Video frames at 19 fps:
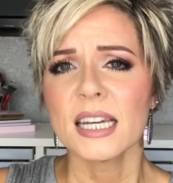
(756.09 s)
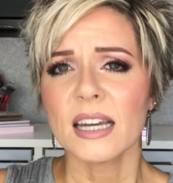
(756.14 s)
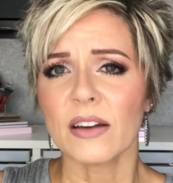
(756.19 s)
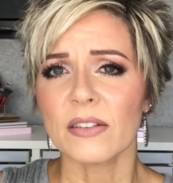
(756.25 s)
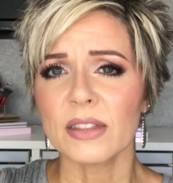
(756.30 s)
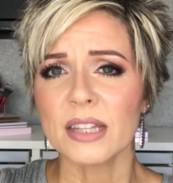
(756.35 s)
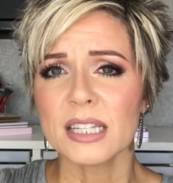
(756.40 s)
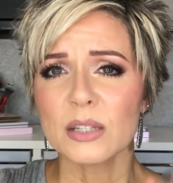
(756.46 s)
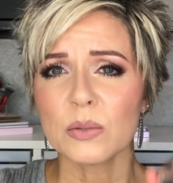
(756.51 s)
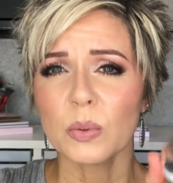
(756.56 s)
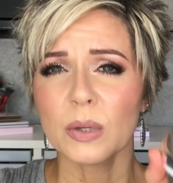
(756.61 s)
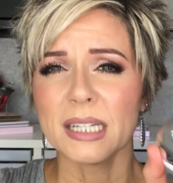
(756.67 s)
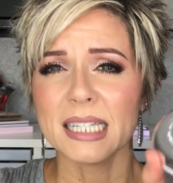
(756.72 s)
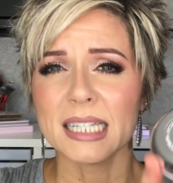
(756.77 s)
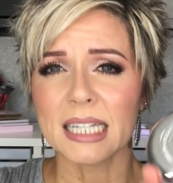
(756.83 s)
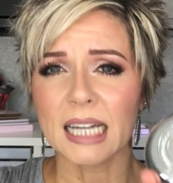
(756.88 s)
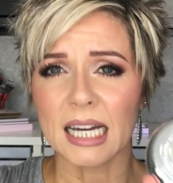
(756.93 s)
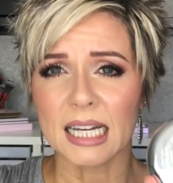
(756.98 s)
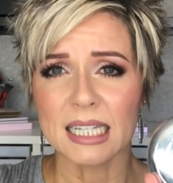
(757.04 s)
Now this one
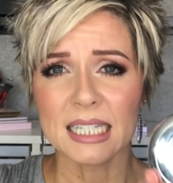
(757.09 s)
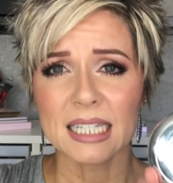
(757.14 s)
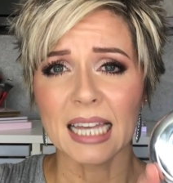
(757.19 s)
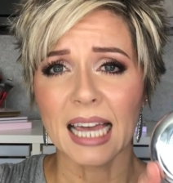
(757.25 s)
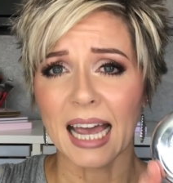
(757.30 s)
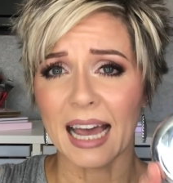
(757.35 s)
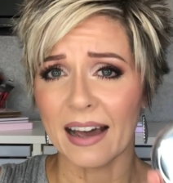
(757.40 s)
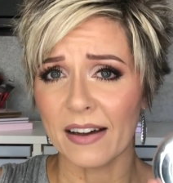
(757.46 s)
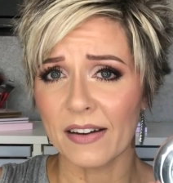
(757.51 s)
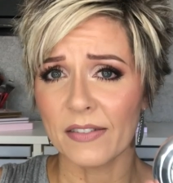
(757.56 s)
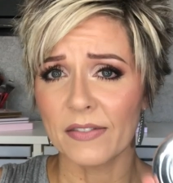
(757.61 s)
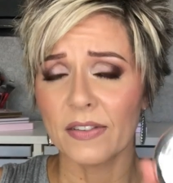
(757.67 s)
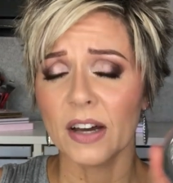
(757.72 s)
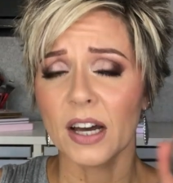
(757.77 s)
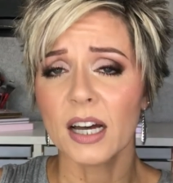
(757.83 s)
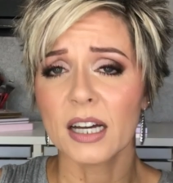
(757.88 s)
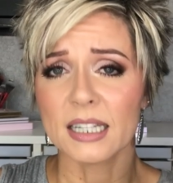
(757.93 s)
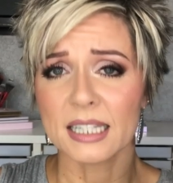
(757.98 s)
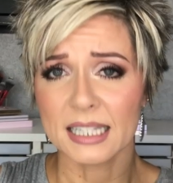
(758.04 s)
does have
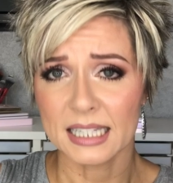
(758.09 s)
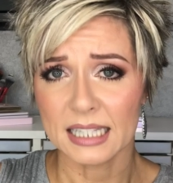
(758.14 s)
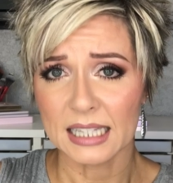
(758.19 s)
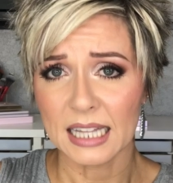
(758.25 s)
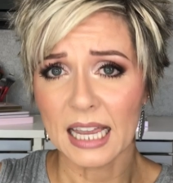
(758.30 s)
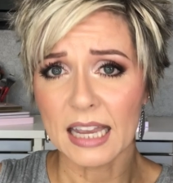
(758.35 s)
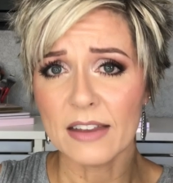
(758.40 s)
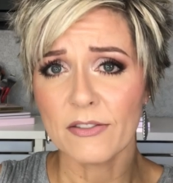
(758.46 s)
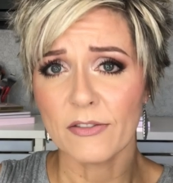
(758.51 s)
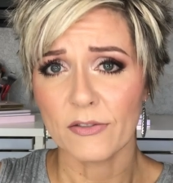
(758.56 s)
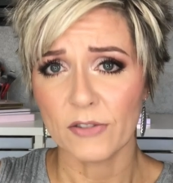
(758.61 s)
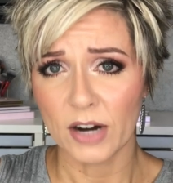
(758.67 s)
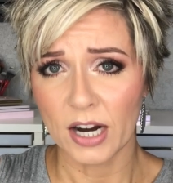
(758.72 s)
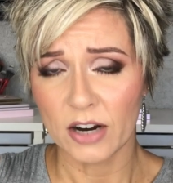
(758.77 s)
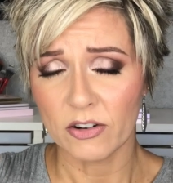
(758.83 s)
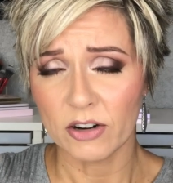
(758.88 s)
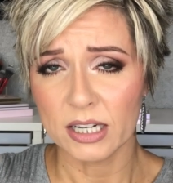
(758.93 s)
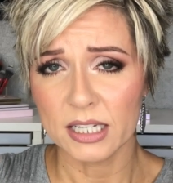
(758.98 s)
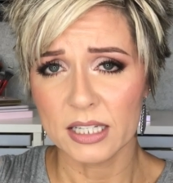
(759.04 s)
a slight
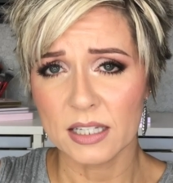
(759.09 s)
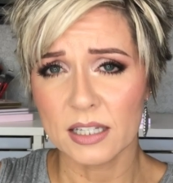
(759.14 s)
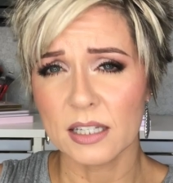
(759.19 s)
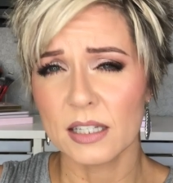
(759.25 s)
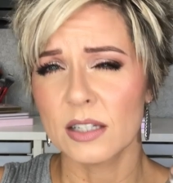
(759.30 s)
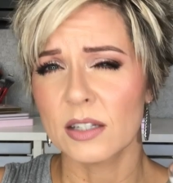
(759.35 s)
fragrance,